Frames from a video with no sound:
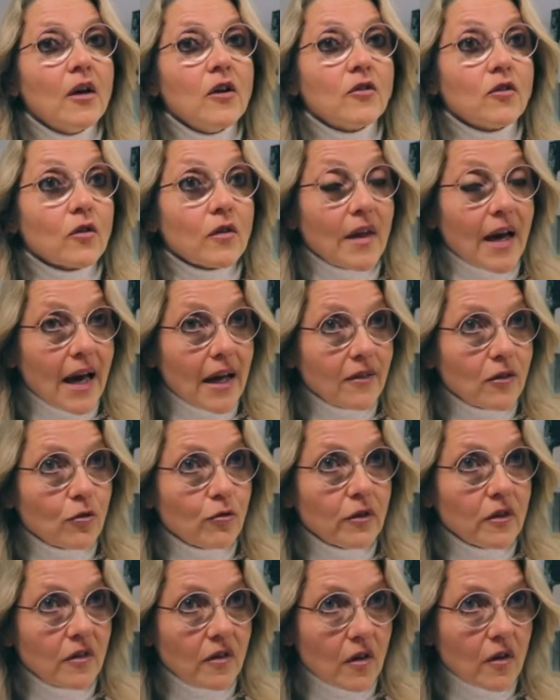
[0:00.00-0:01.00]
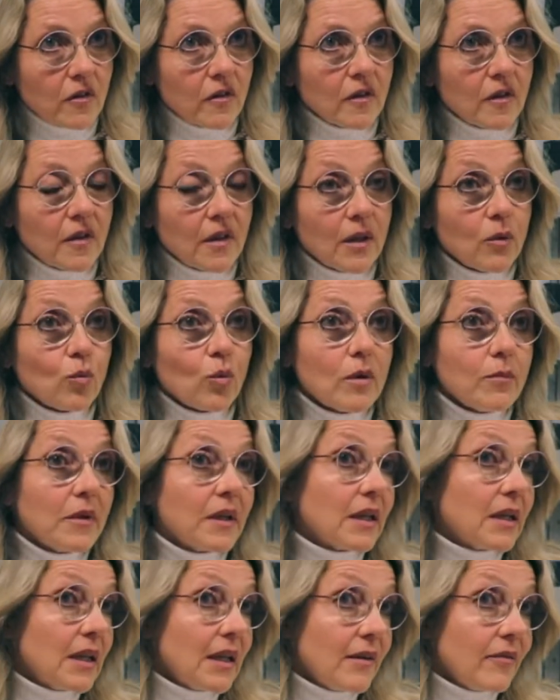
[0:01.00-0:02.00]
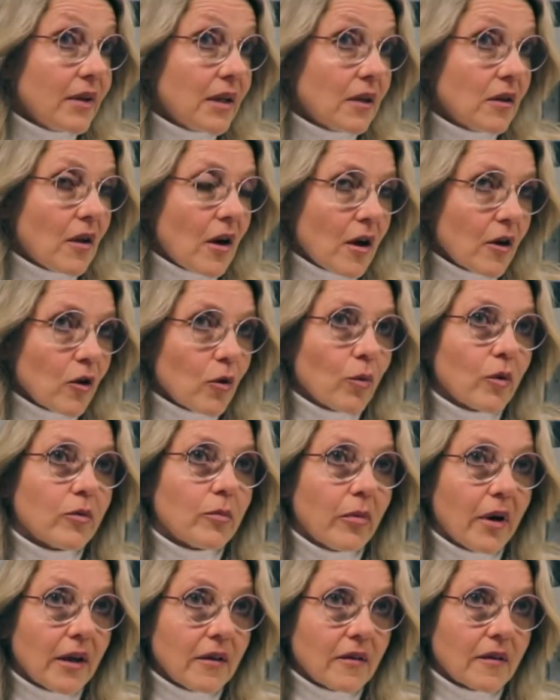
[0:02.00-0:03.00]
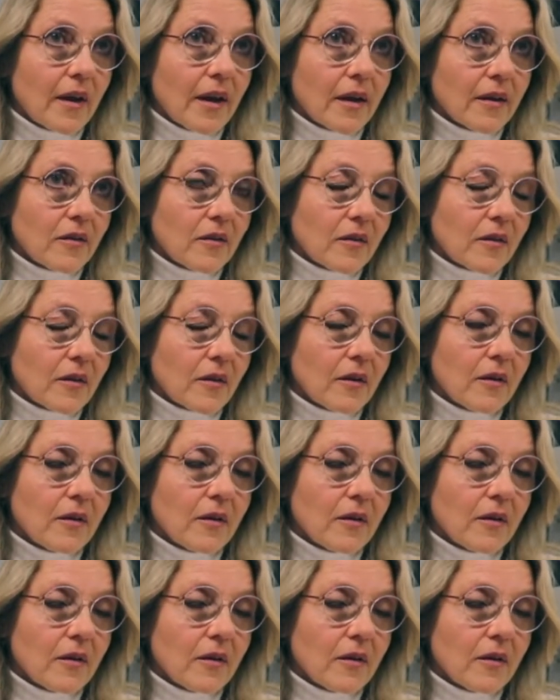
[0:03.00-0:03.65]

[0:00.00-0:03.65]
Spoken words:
So that's resulted in women living longer with breast cancer.